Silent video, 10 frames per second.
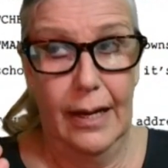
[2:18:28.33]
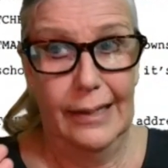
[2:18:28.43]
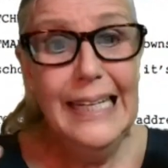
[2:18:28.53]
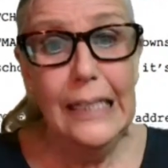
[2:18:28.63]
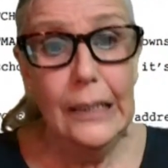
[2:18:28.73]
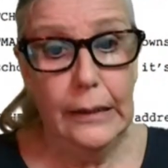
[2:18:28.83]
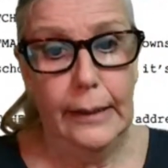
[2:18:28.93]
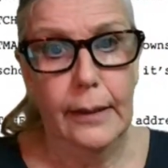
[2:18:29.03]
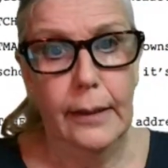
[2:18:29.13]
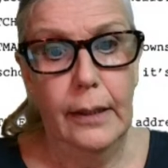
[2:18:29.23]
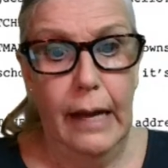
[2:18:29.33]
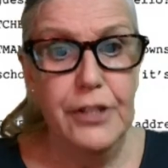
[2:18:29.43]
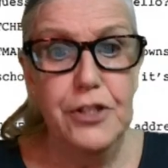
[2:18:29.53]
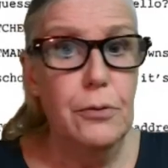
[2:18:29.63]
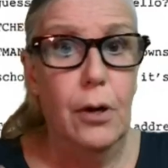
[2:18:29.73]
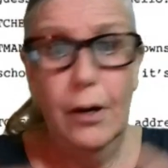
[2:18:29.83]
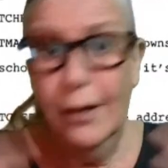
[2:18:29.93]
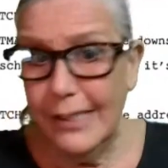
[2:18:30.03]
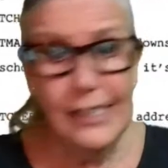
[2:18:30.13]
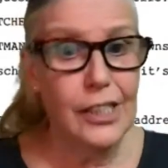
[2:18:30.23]
legally and do
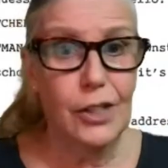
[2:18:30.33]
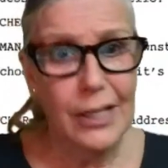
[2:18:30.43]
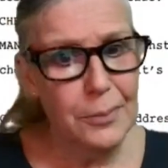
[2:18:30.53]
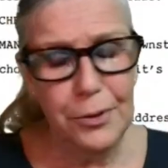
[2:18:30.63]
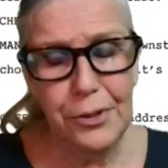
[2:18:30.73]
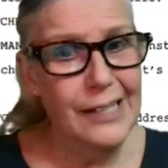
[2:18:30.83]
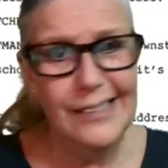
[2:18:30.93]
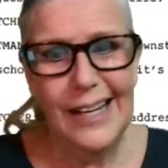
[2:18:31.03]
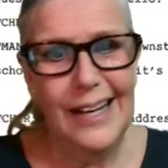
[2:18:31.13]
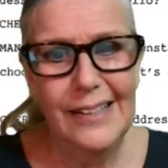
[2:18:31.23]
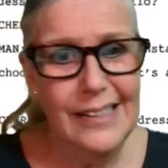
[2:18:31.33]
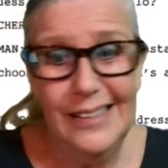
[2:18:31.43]
all these incredible things and